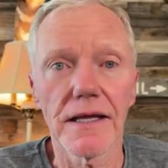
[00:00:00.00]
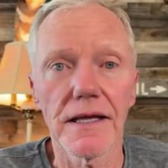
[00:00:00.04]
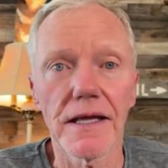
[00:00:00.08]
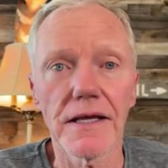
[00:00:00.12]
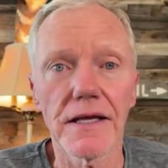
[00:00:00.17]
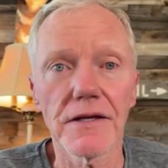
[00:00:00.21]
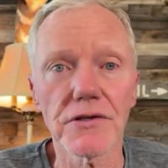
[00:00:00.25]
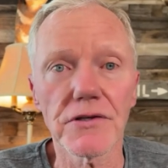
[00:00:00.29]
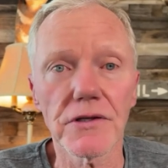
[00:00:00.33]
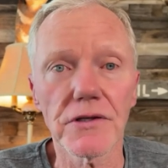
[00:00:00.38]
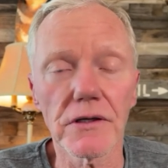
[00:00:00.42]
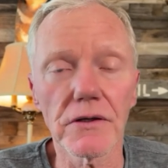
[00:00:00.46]

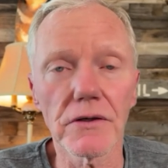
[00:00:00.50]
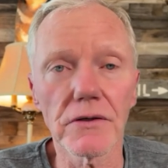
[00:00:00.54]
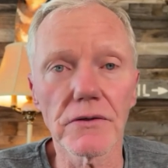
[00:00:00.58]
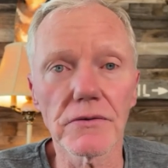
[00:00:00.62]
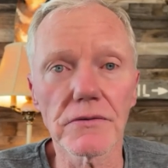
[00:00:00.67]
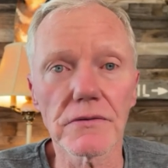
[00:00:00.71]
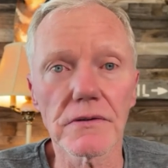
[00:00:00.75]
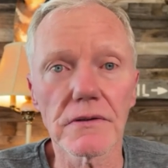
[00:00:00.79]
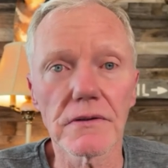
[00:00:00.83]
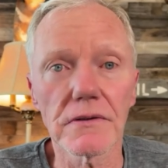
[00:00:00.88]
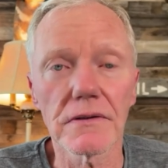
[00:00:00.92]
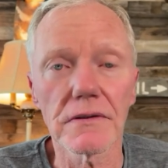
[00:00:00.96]
And she
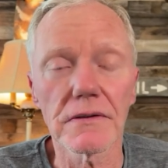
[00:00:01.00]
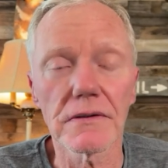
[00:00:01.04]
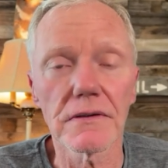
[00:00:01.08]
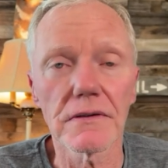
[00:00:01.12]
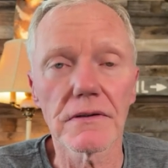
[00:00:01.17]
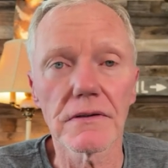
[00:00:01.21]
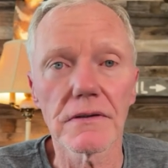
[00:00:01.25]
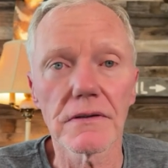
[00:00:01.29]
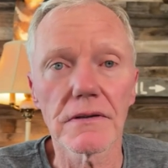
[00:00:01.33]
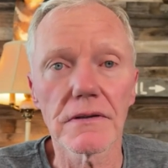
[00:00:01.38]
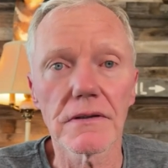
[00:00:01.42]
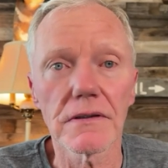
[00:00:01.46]
goes,
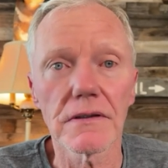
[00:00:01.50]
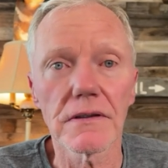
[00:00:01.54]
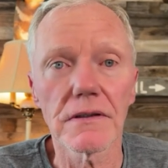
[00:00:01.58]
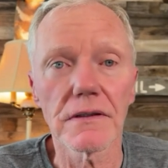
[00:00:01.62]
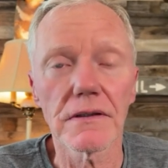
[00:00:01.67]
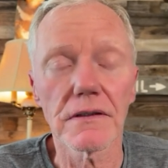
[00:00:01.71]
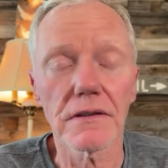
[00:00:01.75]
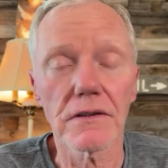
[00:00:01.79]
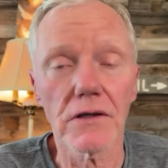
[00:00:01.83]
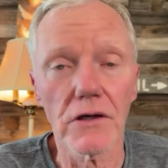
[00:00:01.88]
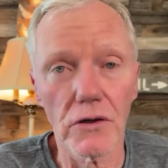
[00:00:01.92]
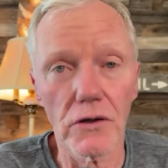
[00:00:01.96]

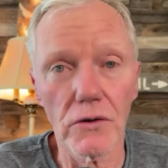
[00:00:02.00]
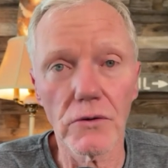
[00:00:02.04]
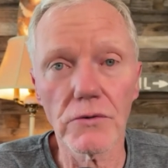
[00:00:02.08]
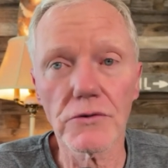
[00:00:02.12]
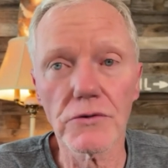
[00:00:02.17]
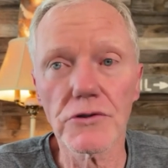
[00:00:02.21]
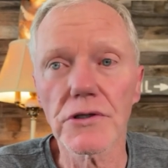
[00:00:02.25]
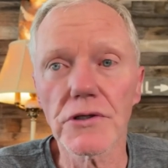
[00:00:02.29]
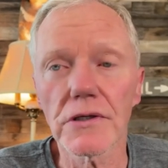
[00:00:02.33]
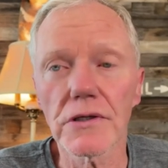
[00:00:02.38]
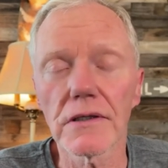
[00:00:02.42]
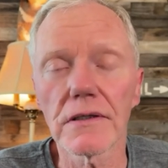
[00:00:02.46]

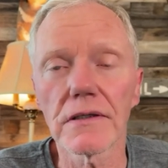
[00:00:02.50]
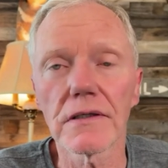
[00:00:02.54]
Coach,